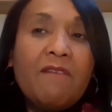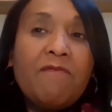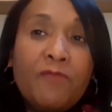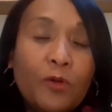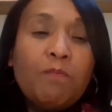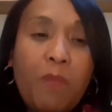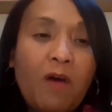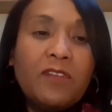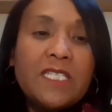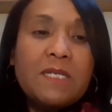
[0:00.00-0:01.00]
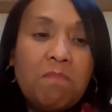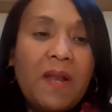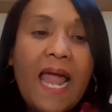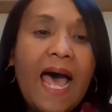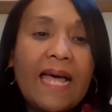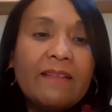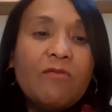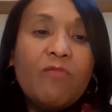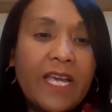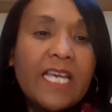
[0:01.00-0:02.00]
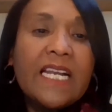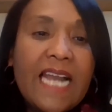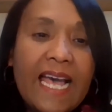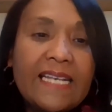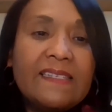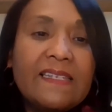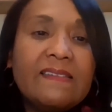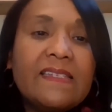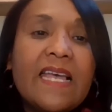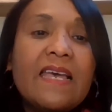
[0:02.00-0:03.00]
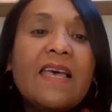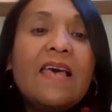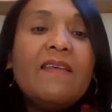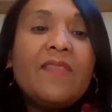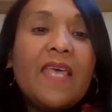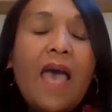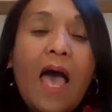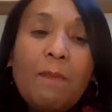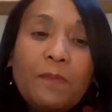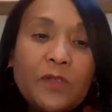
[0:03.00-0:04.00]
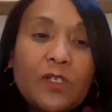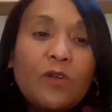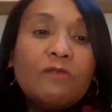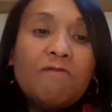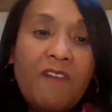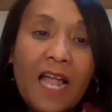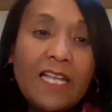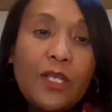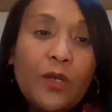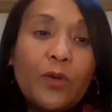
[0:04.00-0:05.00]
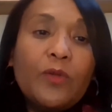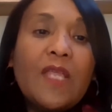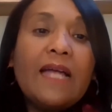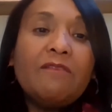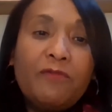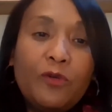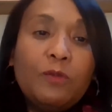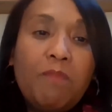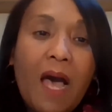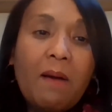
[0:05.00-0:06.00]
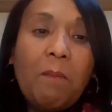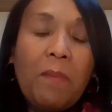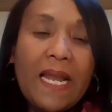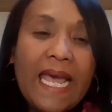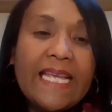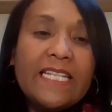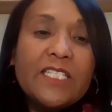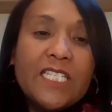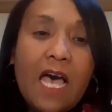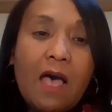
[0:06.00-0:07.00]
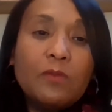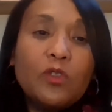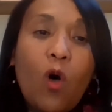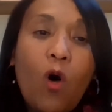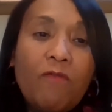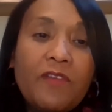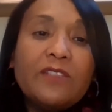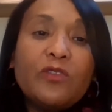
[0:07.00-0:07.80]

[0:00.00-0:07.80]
food poverty plan recognizes the absolute value that food banks play in terms of its